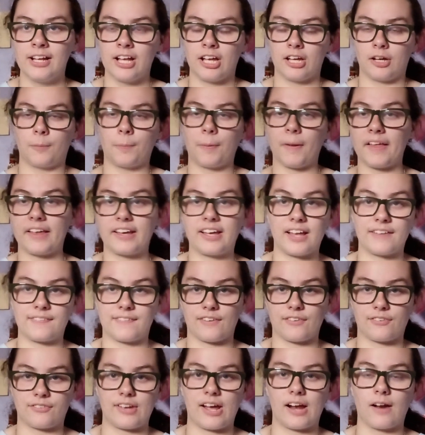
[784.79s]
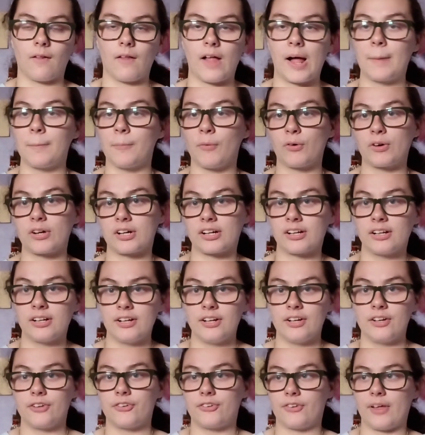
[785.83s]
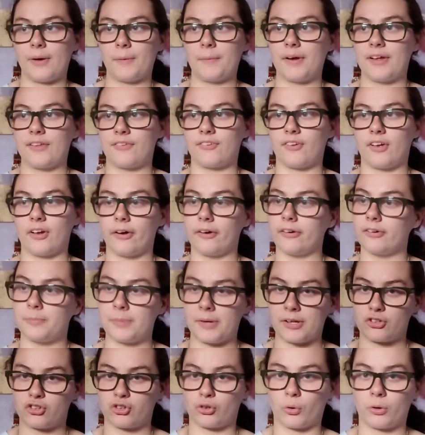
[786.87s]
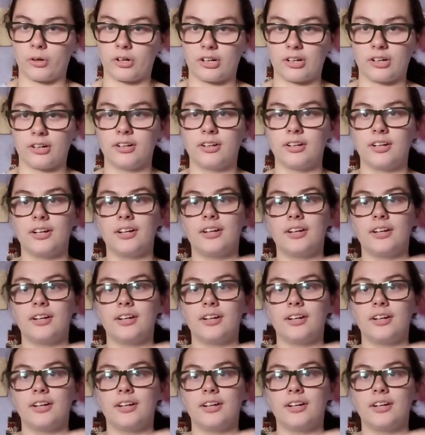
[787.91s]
I'll probably cut this down a lot more, so that way it's a bit shorter.